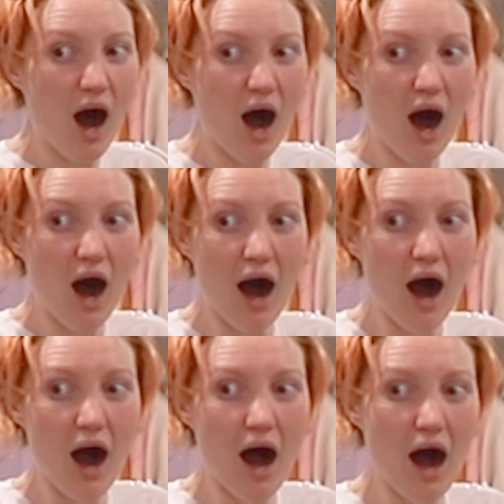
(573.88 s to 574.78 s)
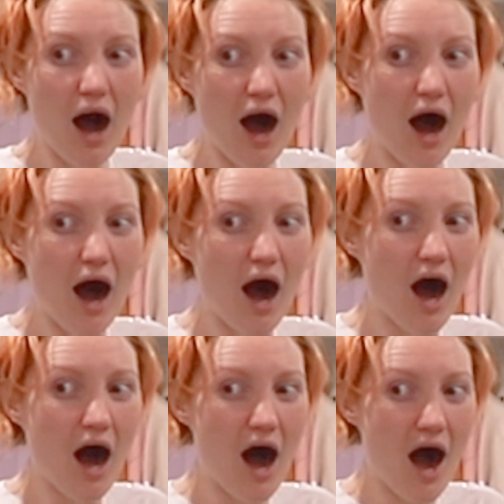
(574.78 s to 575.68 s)

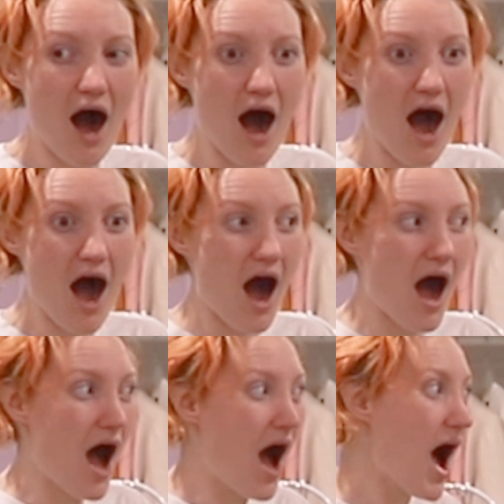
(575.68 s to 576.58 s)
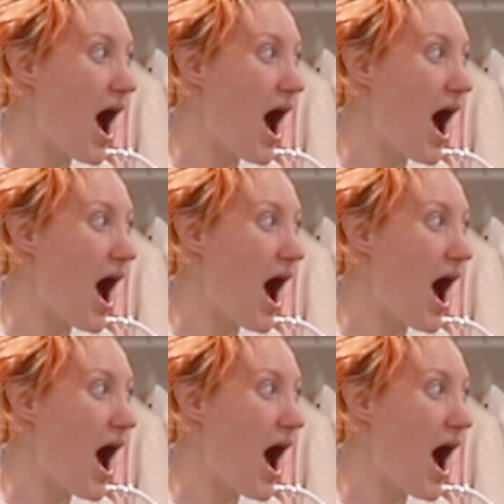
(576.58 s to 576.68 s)
Nothing is said.